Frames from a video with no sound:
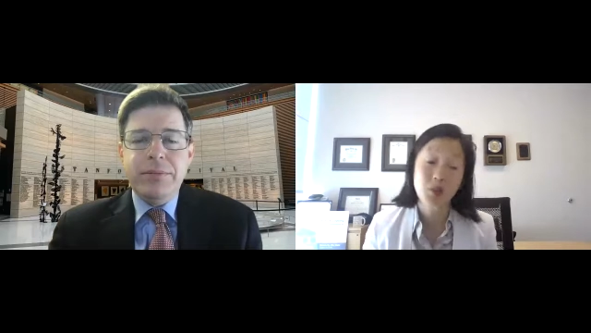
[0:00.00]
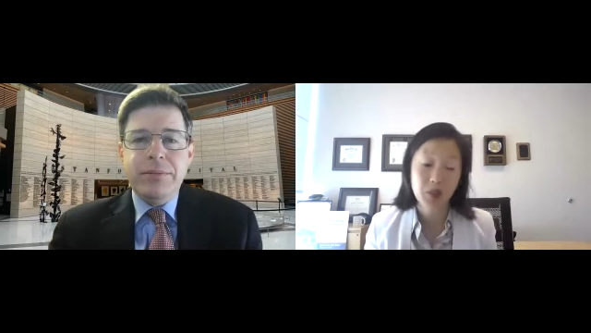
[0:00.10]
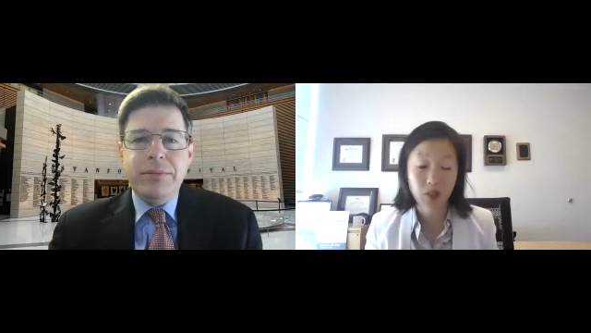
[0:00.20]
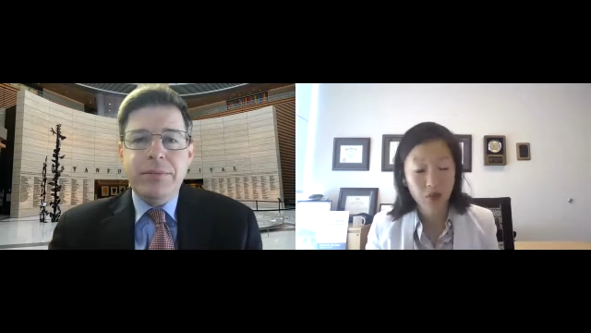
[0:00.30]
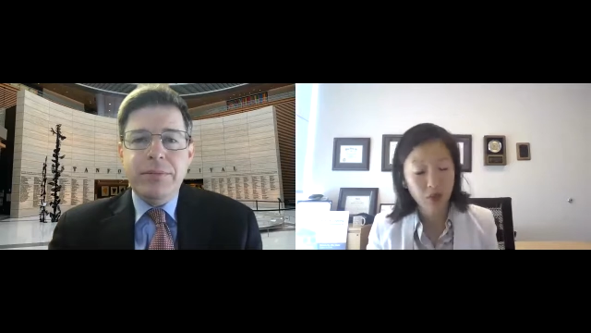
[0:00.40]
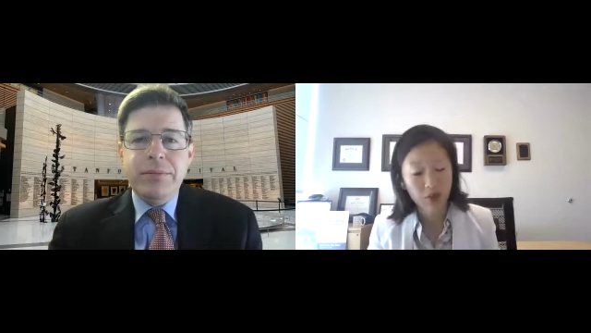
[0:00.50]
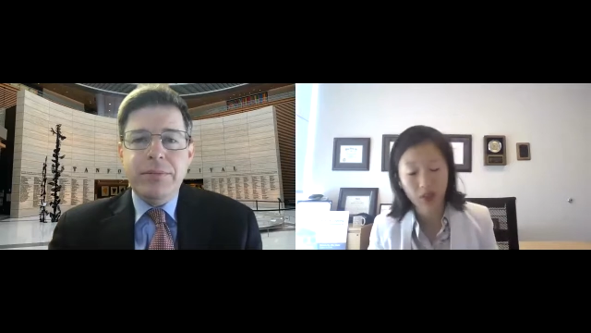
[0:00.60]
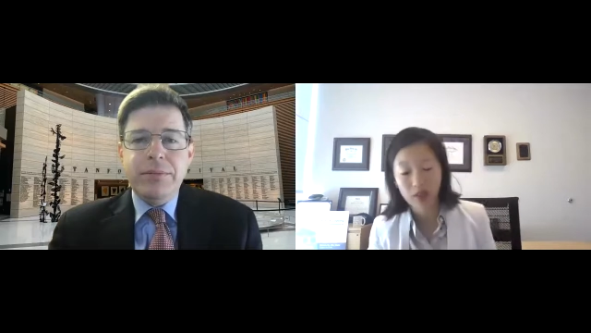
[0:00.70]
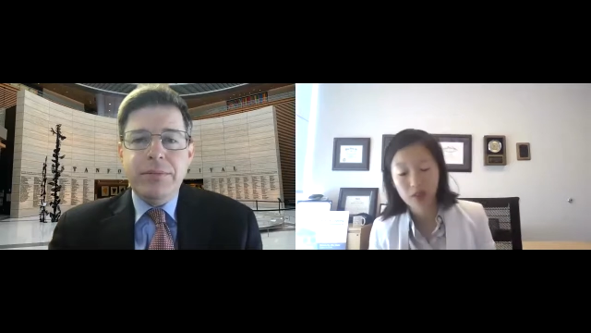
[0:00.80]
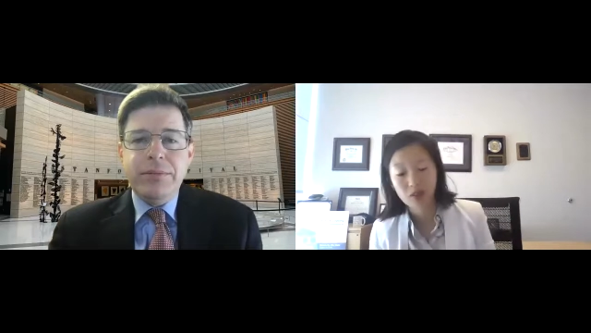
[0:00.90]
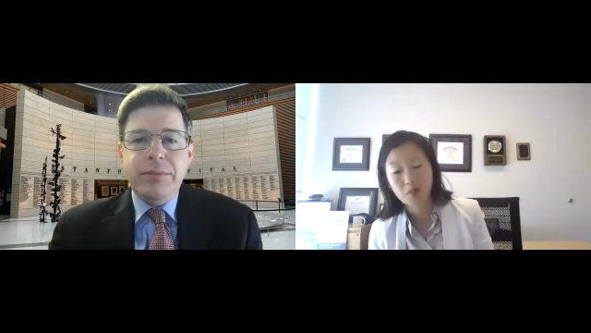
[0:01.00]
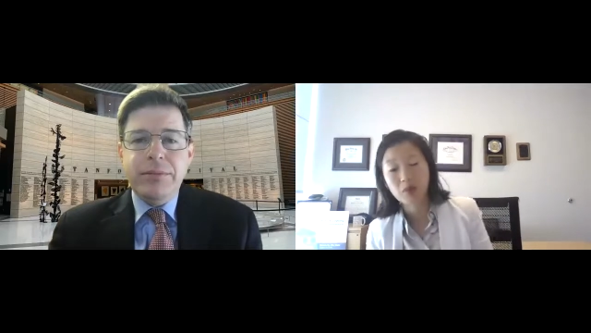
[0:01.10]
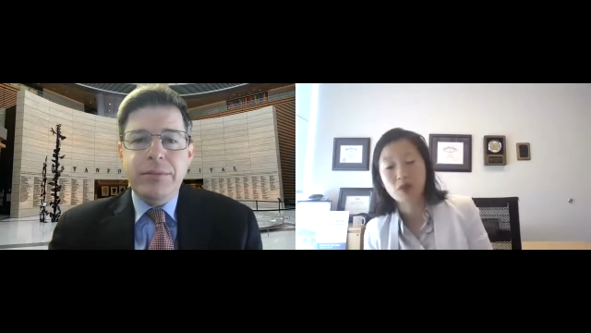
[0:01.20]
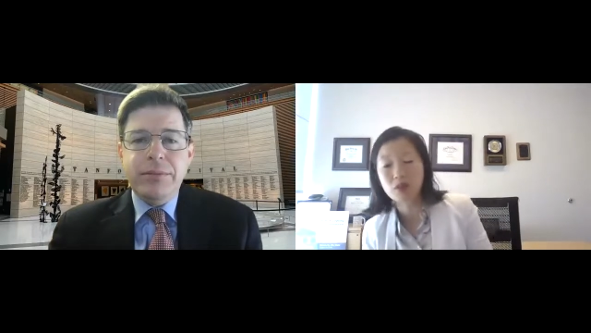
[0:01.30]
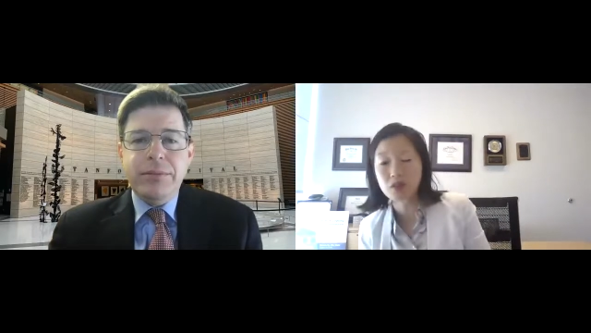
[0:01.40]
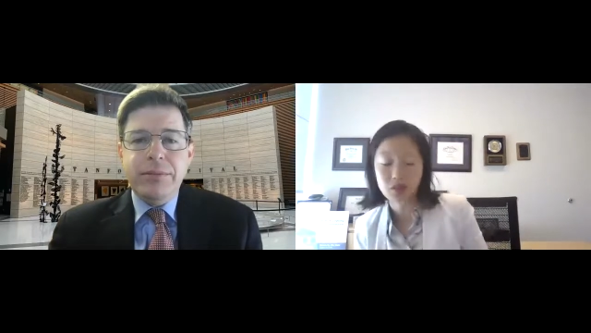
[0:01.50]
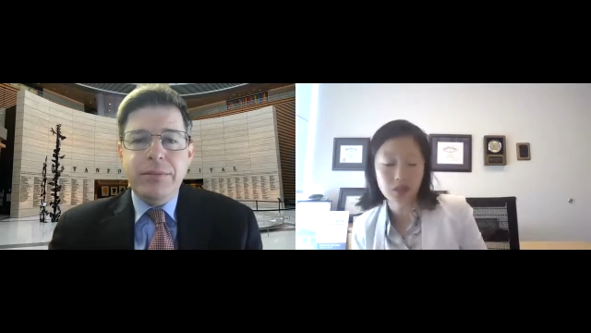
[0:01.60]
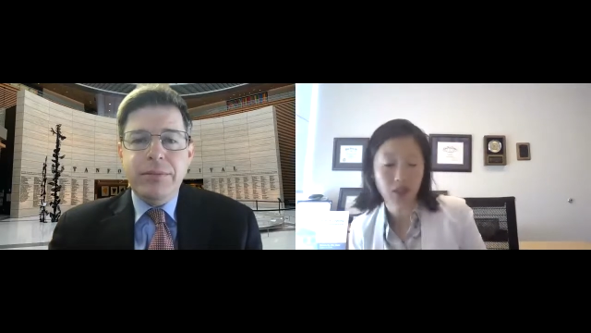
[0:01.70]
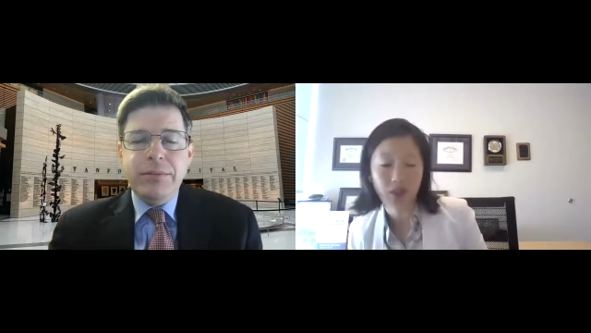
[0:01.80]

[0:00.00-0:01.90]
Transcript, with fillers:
Speaker 1: so much for those excellent pearls.